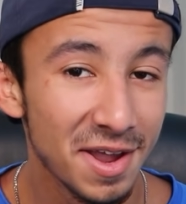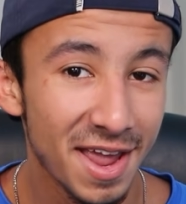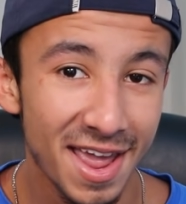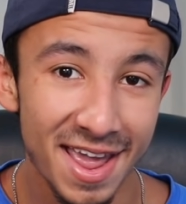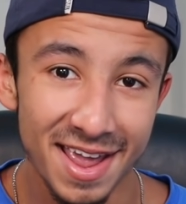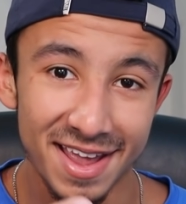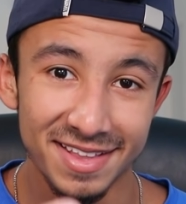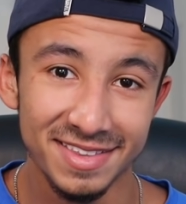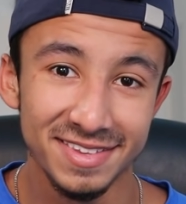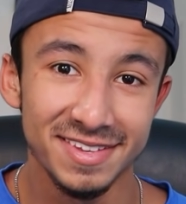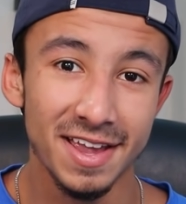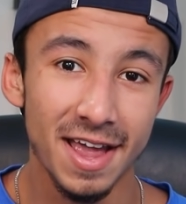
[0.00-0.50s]

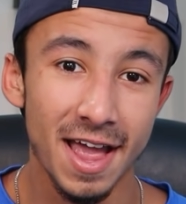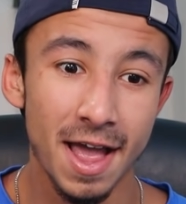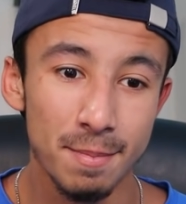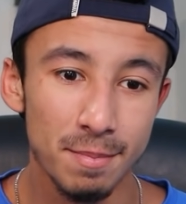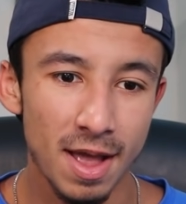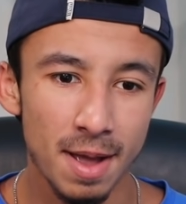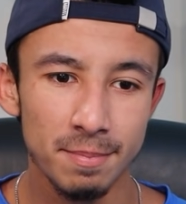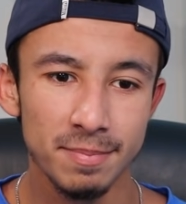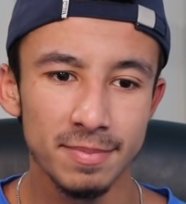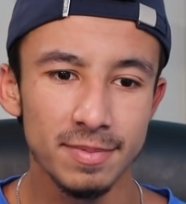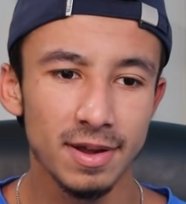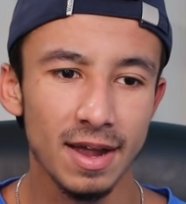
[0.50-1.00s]
and
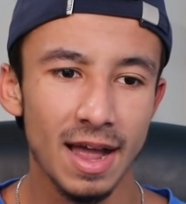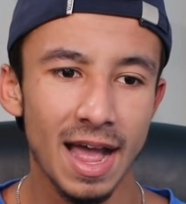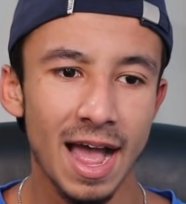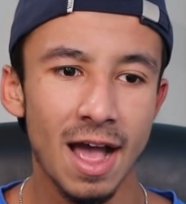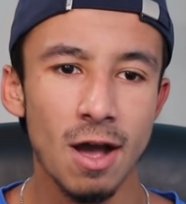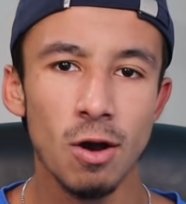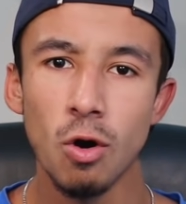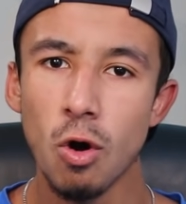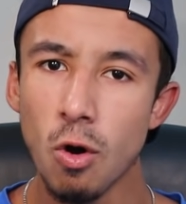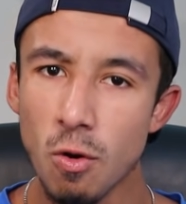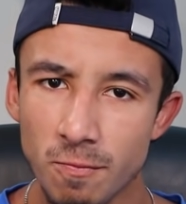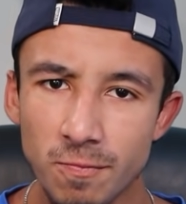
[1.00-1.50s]
I
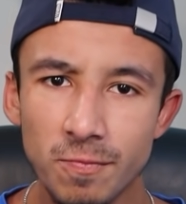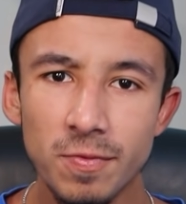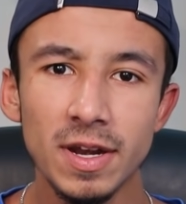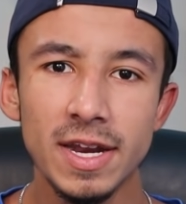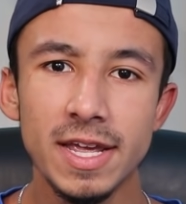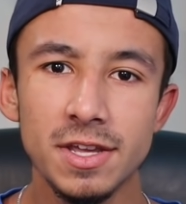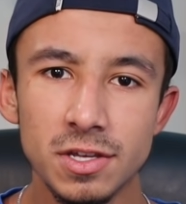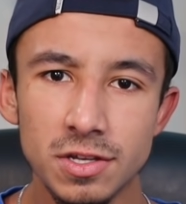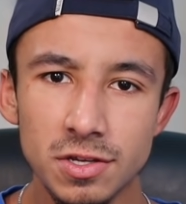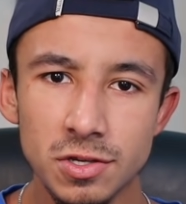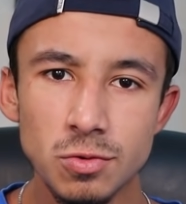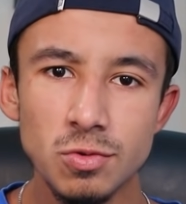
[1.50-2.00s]

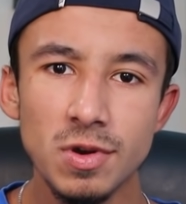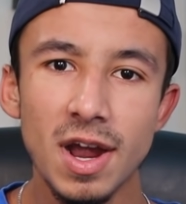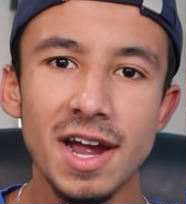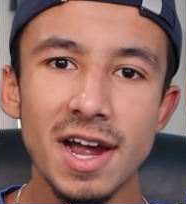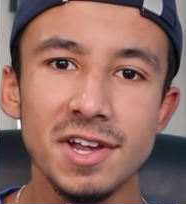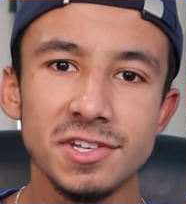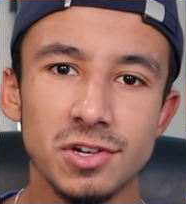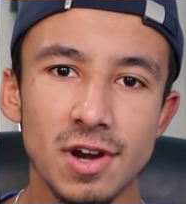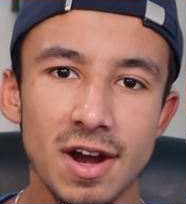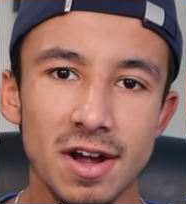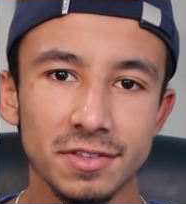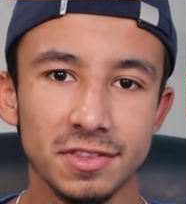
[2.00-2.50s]
hopefully you
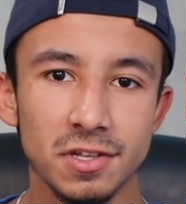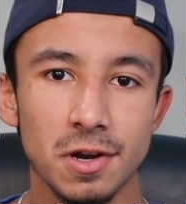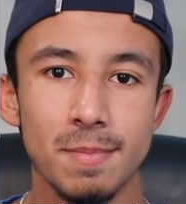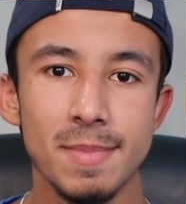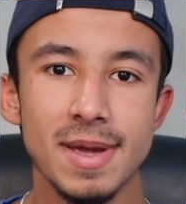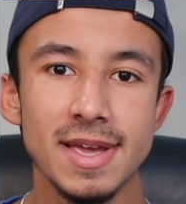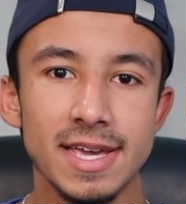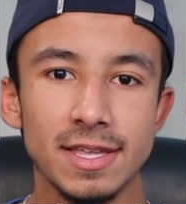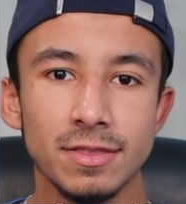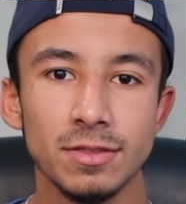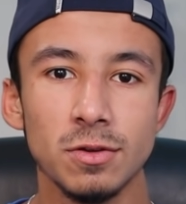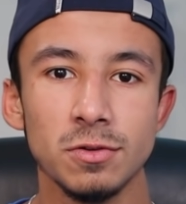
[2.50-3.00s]
guys are out there
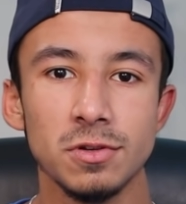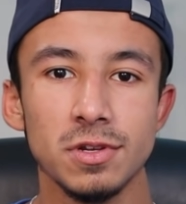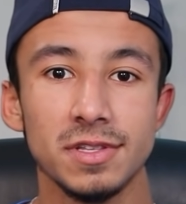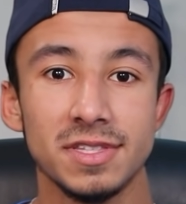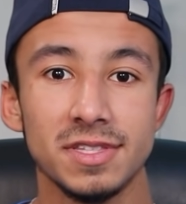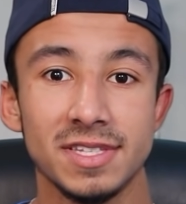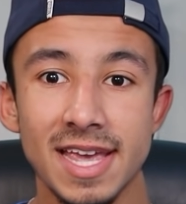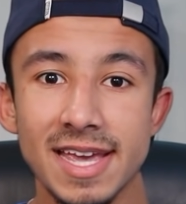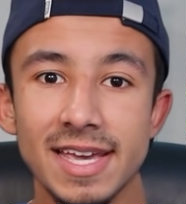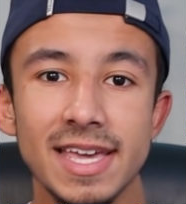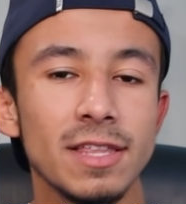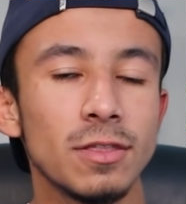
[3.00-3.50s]

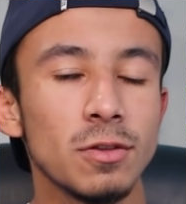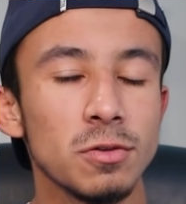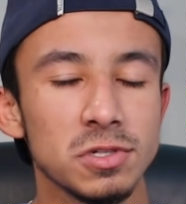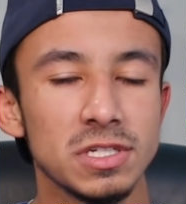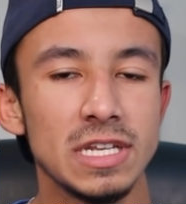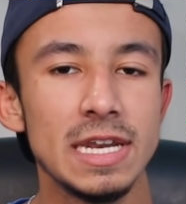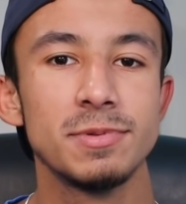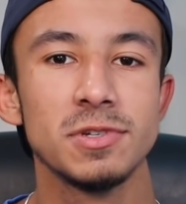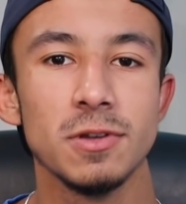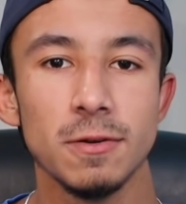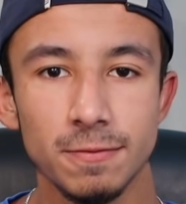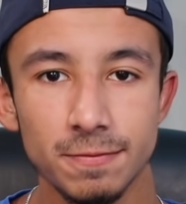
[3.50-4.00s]
taking those
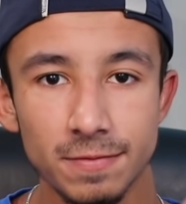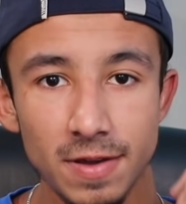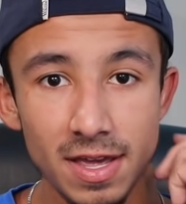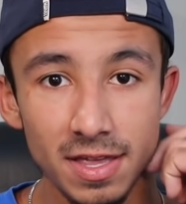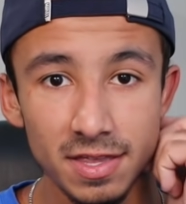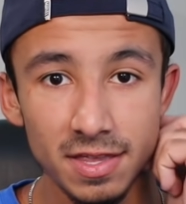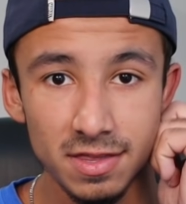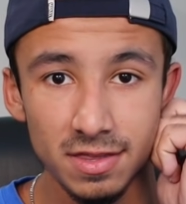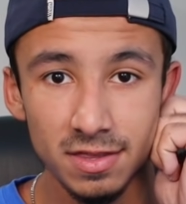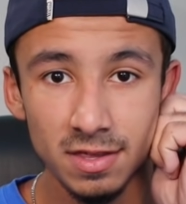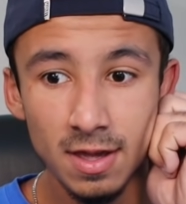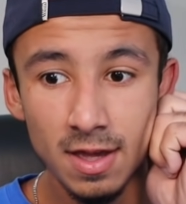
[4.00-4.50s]
leaps of
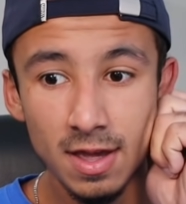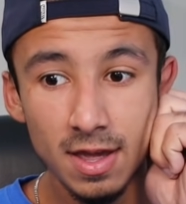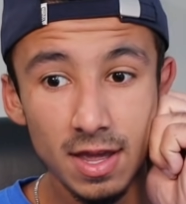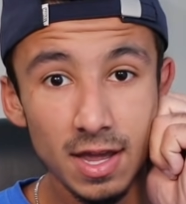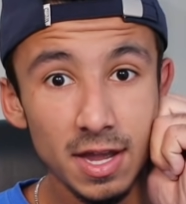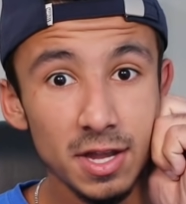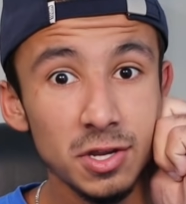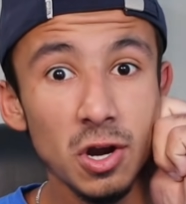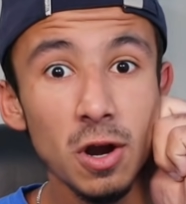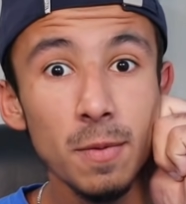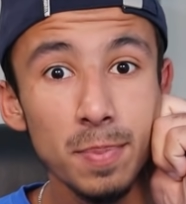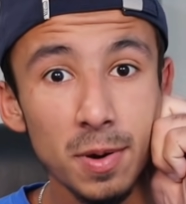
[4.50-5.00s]
faith
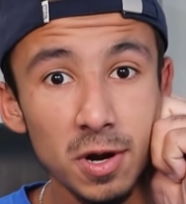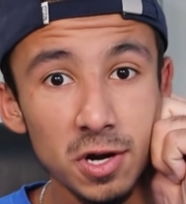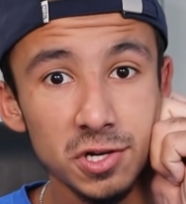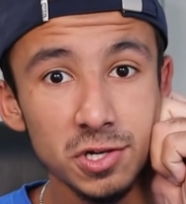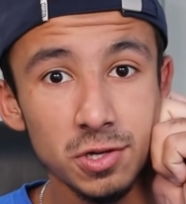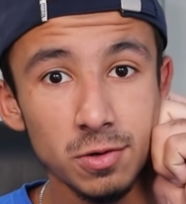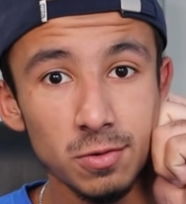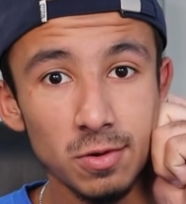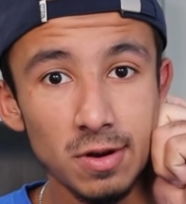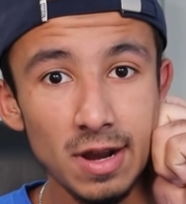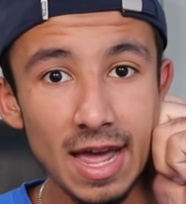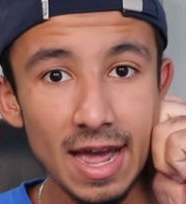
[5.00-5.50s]
in your
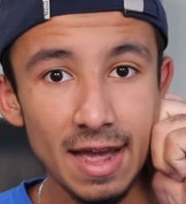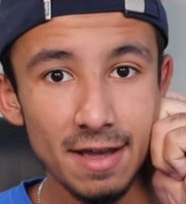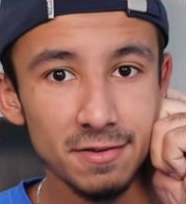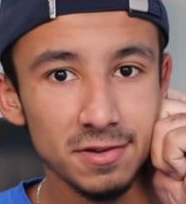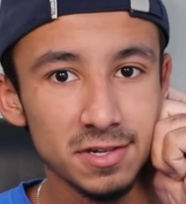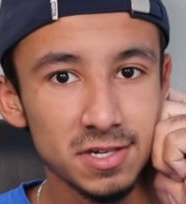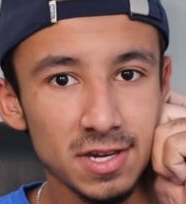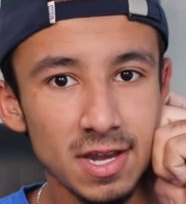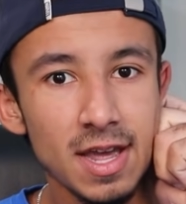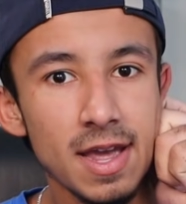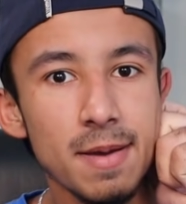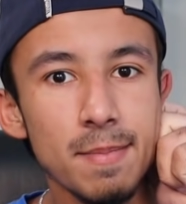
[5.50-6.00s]
personal
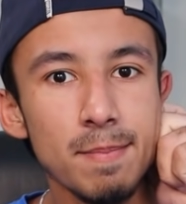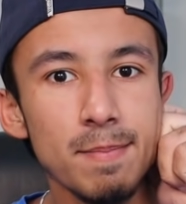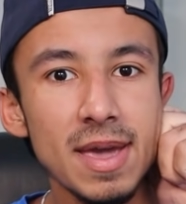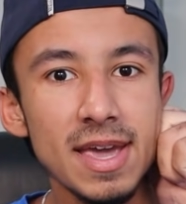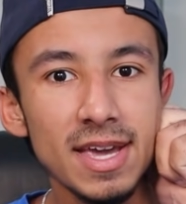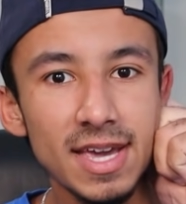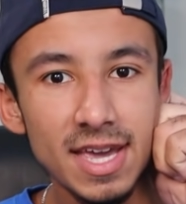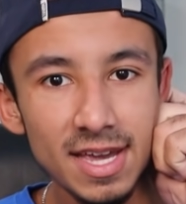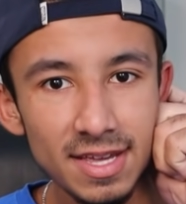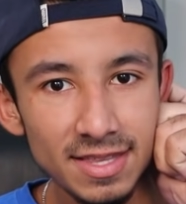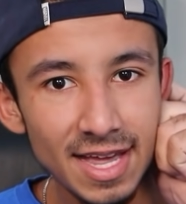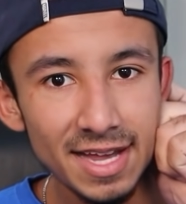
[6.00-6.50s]
lives,
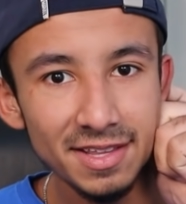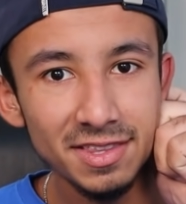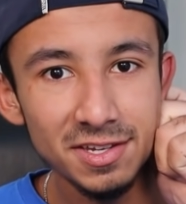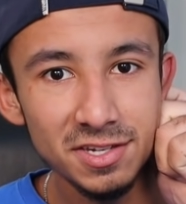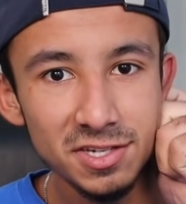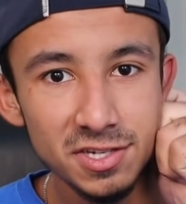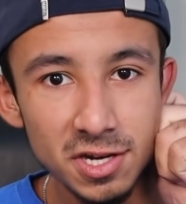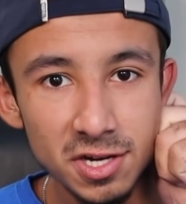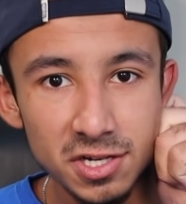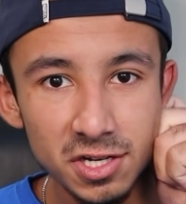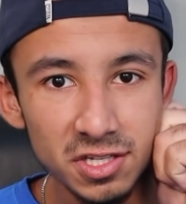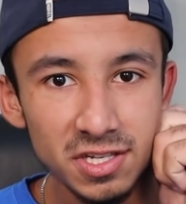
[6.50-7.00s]
making that
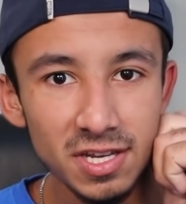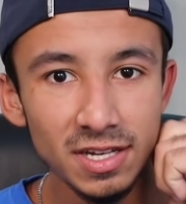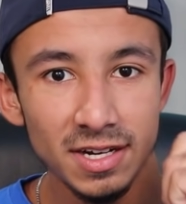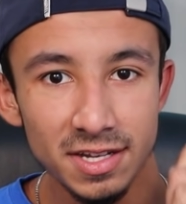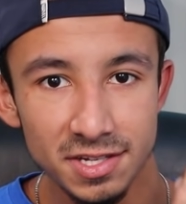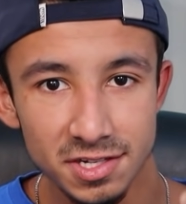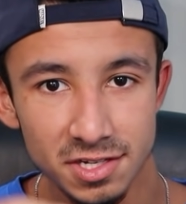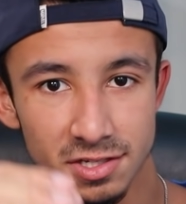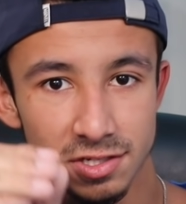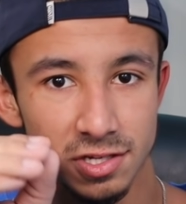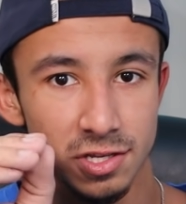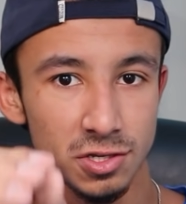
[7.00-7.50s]
decision to
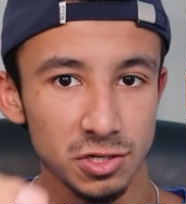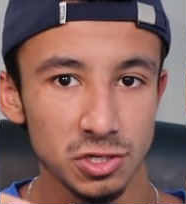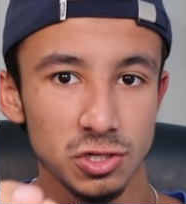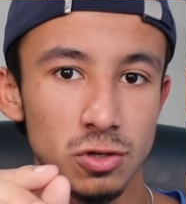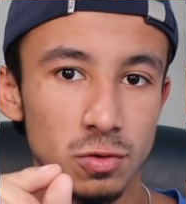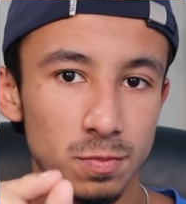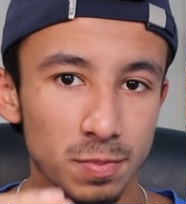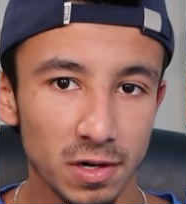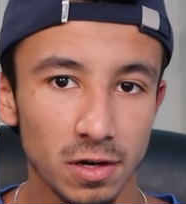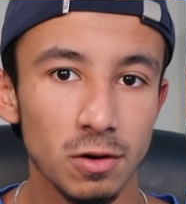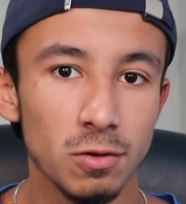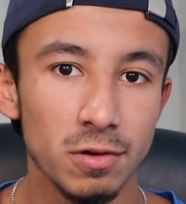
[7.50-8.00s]
listen to the
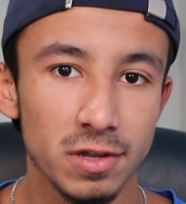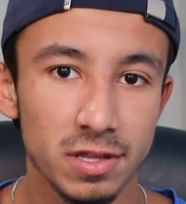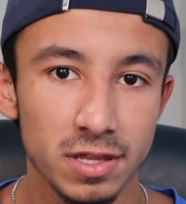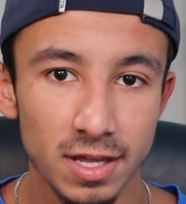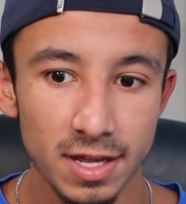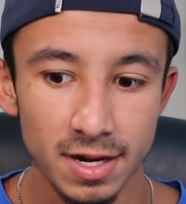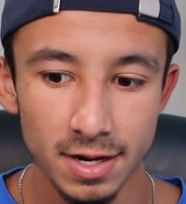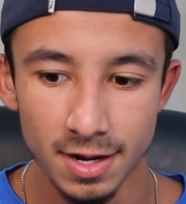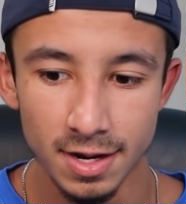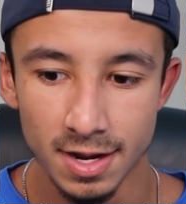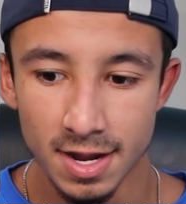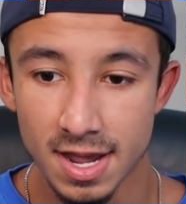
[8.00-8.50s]
superhero
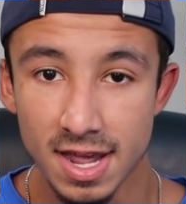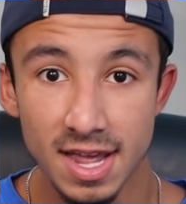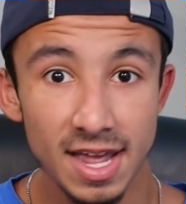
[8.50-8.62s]
within,